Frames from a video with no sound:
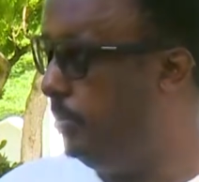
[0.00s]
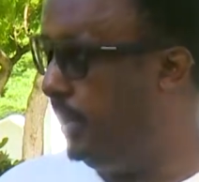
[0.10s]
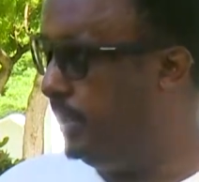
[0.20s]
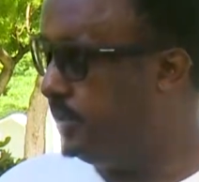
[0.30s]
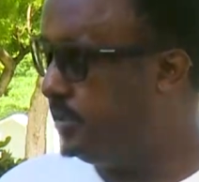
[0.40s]

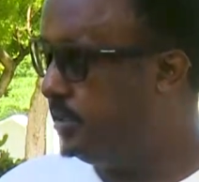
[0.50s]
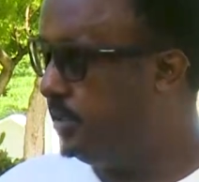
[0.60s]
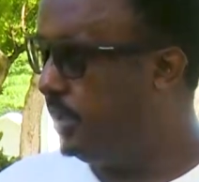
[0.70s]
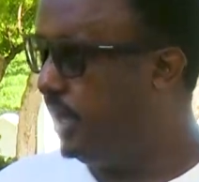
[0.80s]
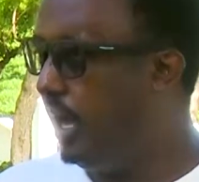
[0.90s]
but
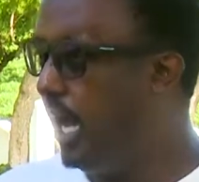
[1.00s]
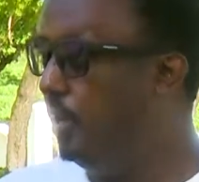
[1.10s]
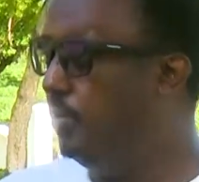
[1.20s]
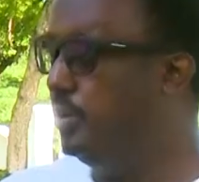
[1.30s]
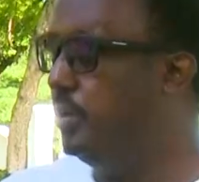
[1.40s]

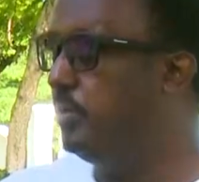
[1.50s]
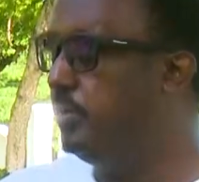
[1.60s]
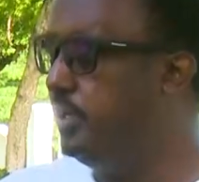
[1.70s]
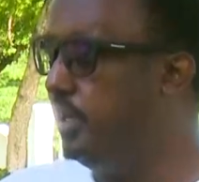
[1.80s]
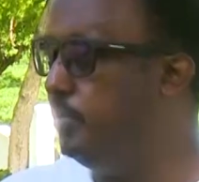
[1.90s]
I will not
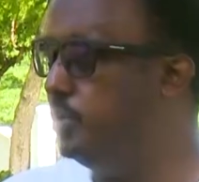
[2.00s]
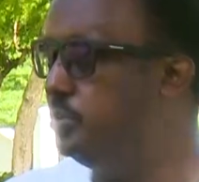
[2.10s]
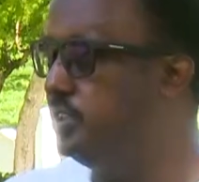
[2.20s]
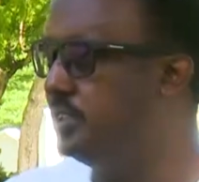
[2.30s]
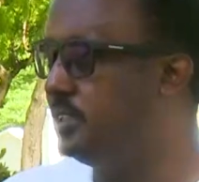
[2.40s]
be able
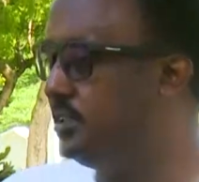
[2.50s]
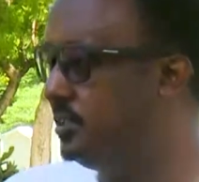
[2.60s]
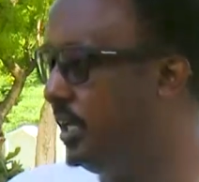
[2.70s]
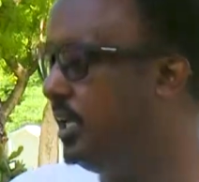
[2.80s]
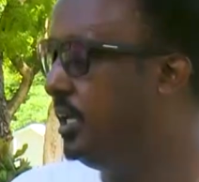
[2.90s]
to
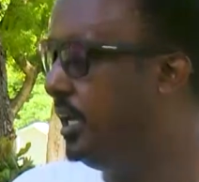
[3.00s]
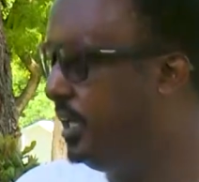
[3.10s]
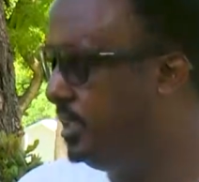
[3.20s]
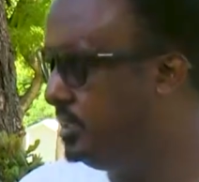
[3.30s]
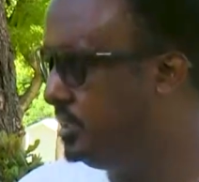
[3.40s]
just
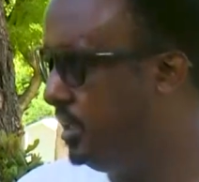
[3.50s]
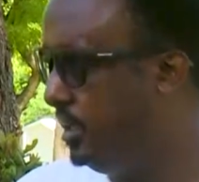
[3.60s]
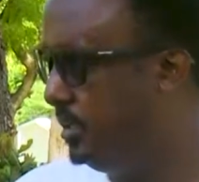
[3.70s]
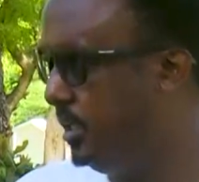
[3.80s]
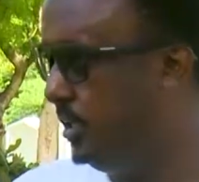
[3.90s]
engage
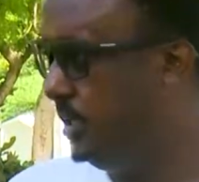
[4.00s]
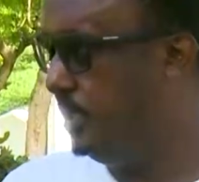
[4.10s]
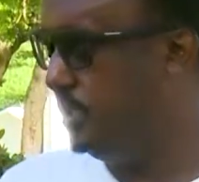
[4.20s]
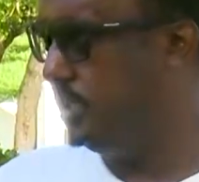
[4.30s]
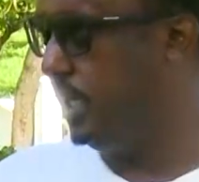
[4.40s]
in, in
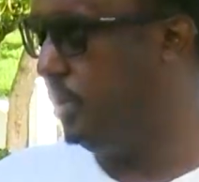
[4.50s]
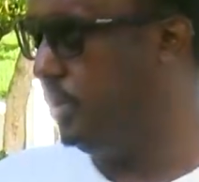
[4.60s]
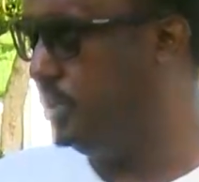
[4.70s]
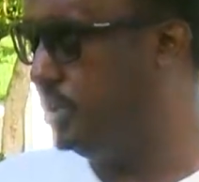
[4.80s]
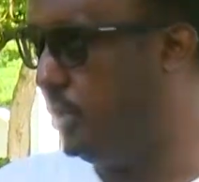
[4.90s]

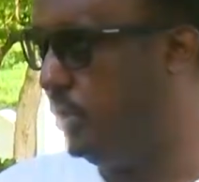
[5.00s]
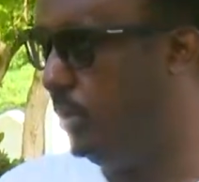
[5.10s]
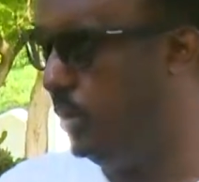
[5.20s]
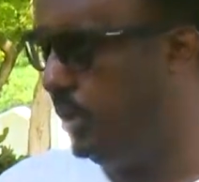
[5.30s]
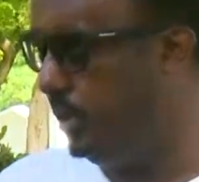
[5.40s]

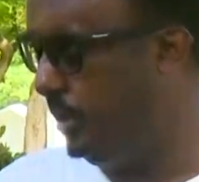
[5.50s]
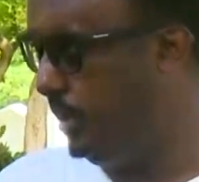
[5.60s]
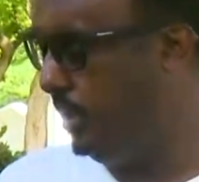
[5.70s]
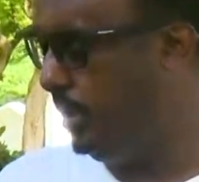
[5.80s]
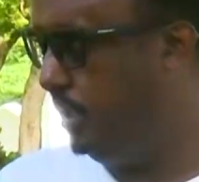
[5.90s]
psychological
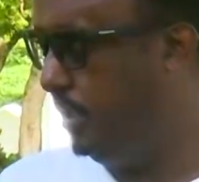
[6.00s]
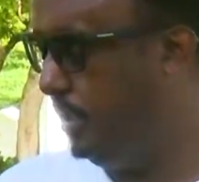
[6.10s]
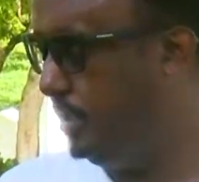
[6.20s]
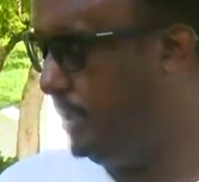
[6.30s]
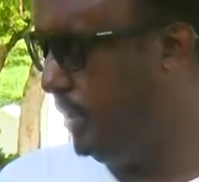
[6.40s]

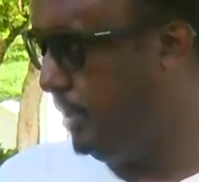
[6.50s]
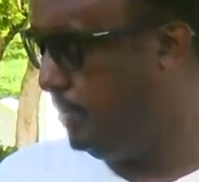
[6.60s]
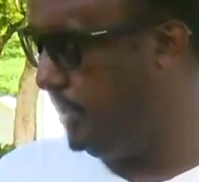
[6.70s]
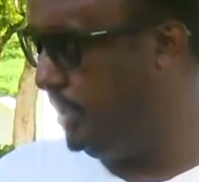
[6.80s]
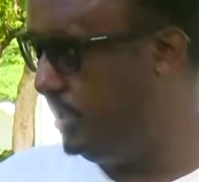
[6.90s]
uh,
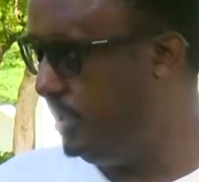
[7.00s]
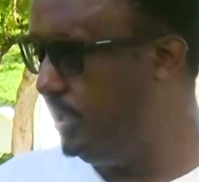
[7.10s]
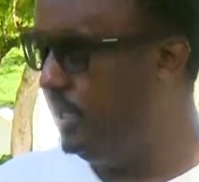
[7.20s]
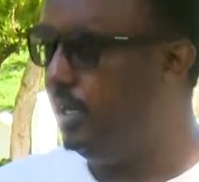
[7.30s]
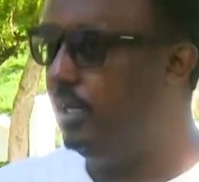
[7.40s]
therapy
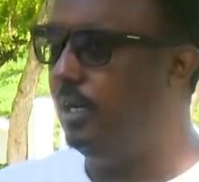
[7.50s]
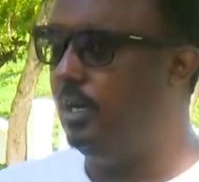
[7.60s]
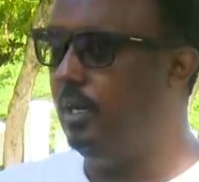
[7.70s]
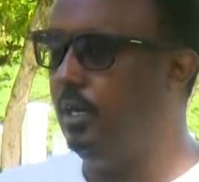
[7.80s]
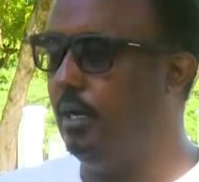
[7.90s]

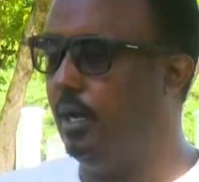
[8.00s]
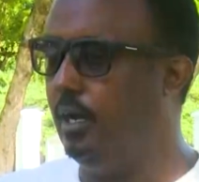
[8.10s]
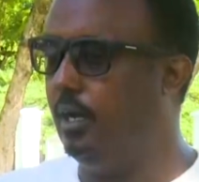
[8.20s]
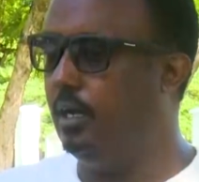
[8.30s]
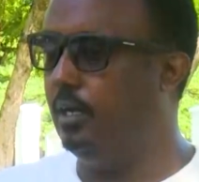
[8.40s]

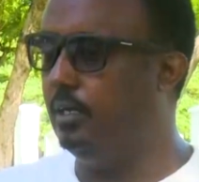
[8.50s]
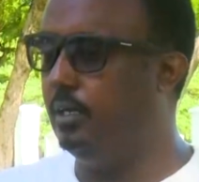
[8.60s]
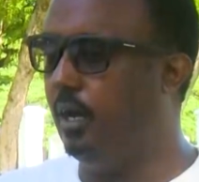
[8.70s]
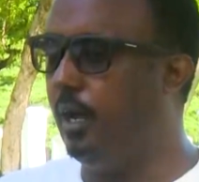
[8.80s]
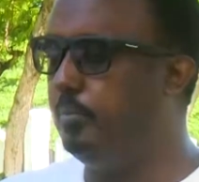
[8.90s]

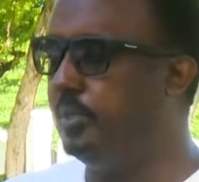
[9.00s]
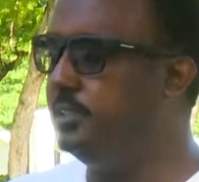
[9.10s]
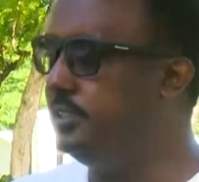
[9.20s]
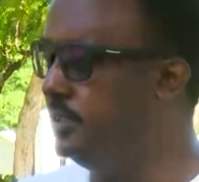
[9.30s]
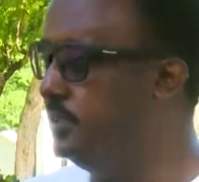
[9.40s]
uh, up
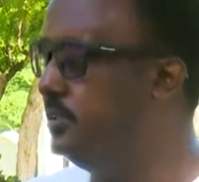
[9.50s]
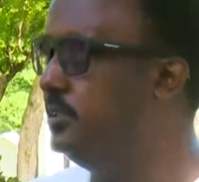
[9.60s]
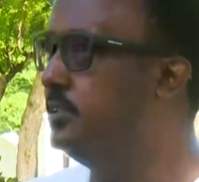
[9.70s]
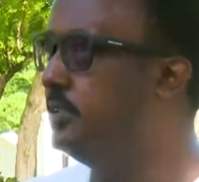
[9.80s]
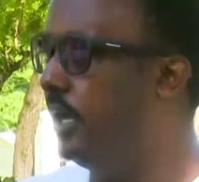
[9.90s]
until
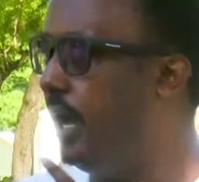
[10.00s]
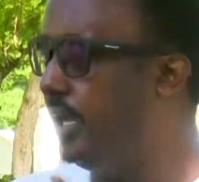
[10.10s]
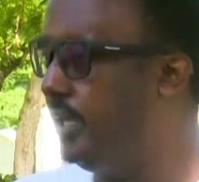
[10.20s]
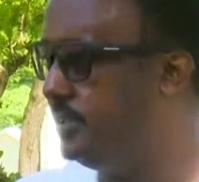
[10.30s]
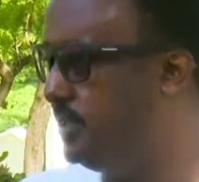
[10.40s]

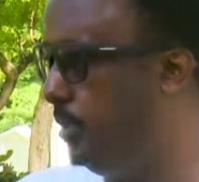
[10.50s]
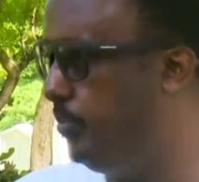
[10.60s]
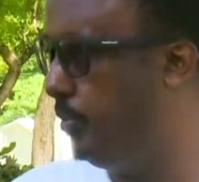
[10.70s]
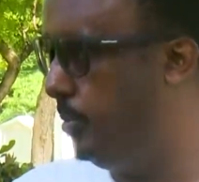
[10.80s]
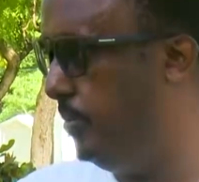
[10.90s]
I get help
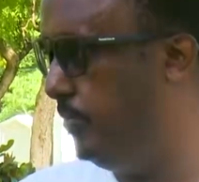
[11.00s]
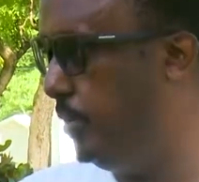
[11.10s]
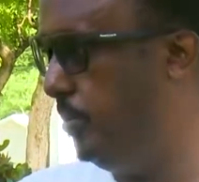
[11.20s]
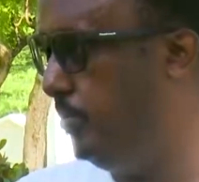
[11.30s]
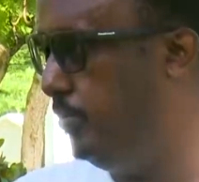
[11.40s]
from,
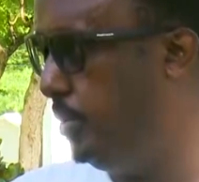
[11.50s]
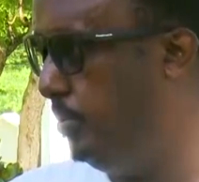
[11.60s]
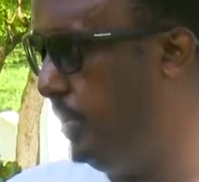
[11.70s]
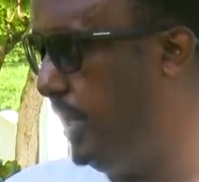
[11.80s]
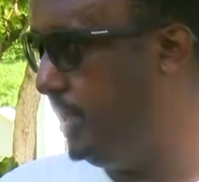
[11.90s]
from, from
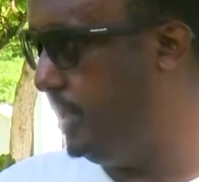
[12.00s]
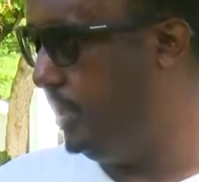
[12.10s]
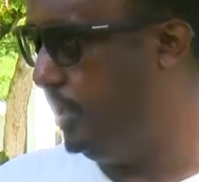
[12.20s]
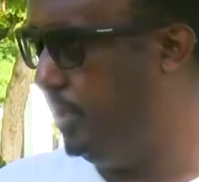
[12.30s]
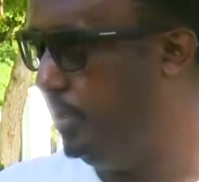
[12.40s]
other
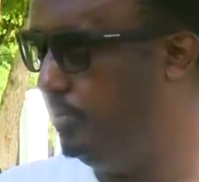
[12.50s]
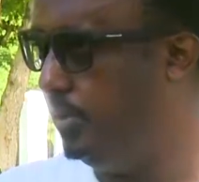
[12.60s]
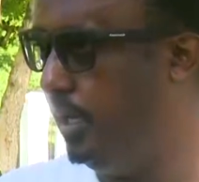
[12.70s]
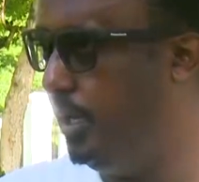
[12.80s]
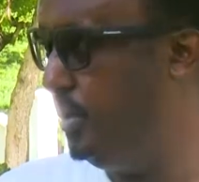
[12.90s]

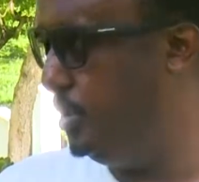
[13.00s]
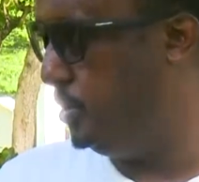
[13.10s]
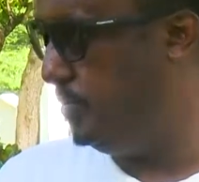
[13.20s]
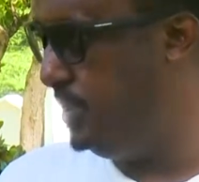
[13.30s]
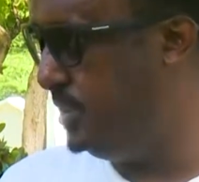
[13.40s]
areas
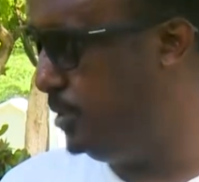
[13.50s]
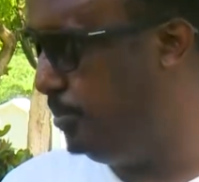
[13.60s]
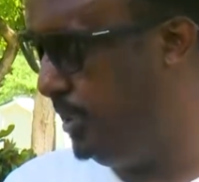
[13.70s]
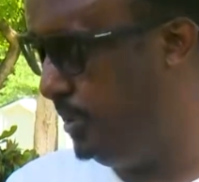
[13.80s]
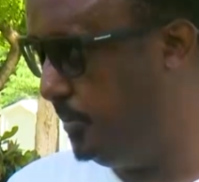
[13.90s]
of
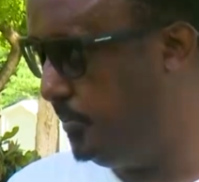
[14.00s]
discipline.